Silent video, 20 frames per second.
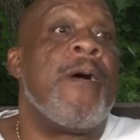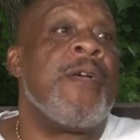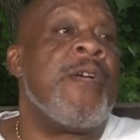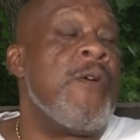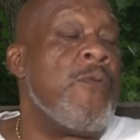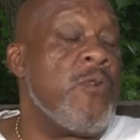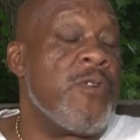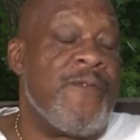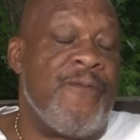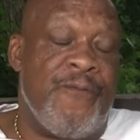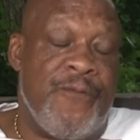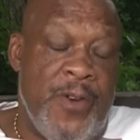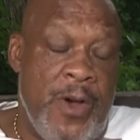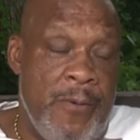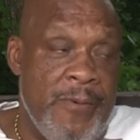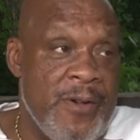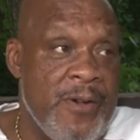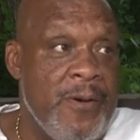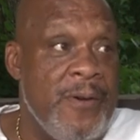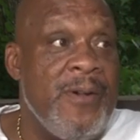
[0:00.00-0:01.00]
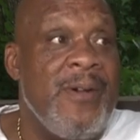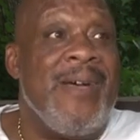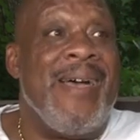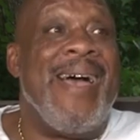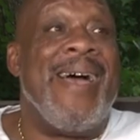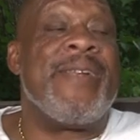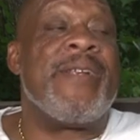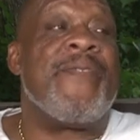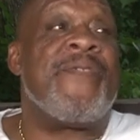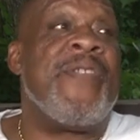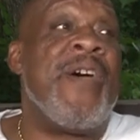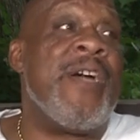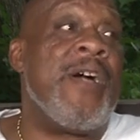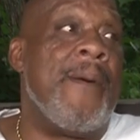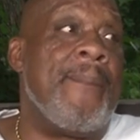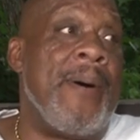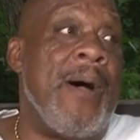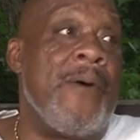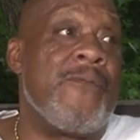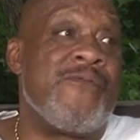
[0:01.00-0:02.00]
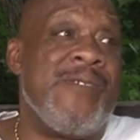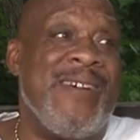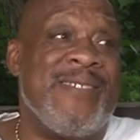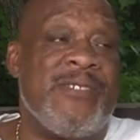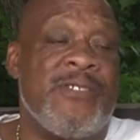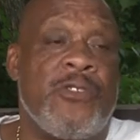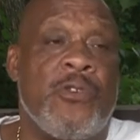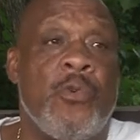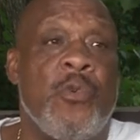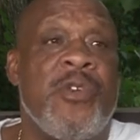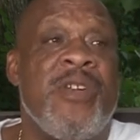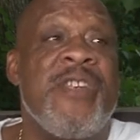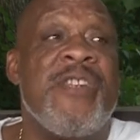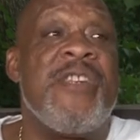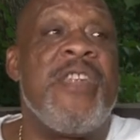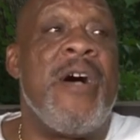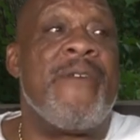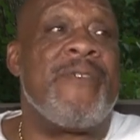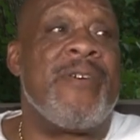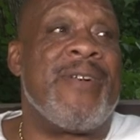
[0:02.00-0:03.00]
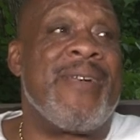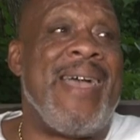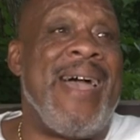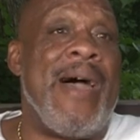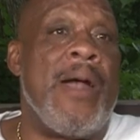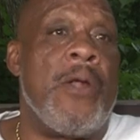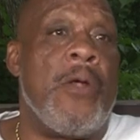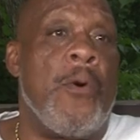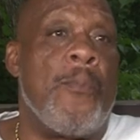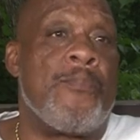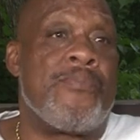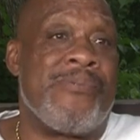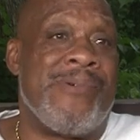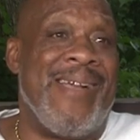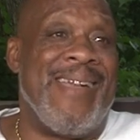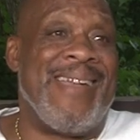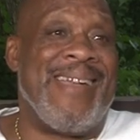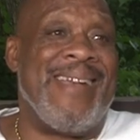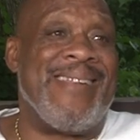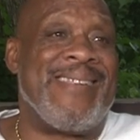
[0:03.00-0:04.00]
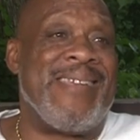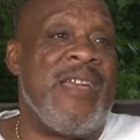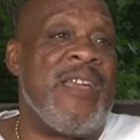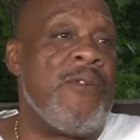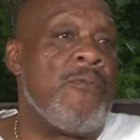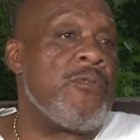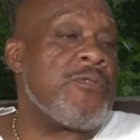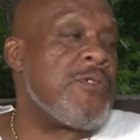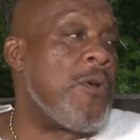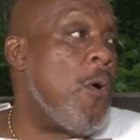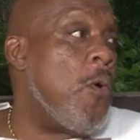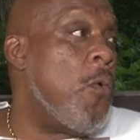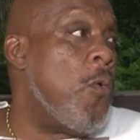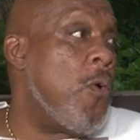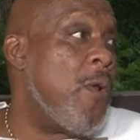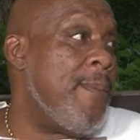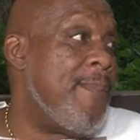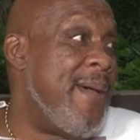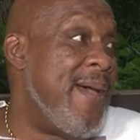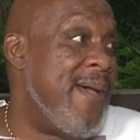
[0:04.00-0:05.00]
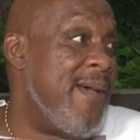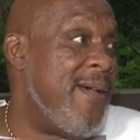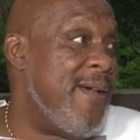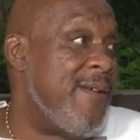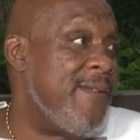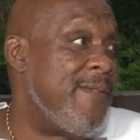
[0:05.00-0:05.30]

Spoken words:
He was very good. And the thing about wrestling, too, he never got a break until he was an older man.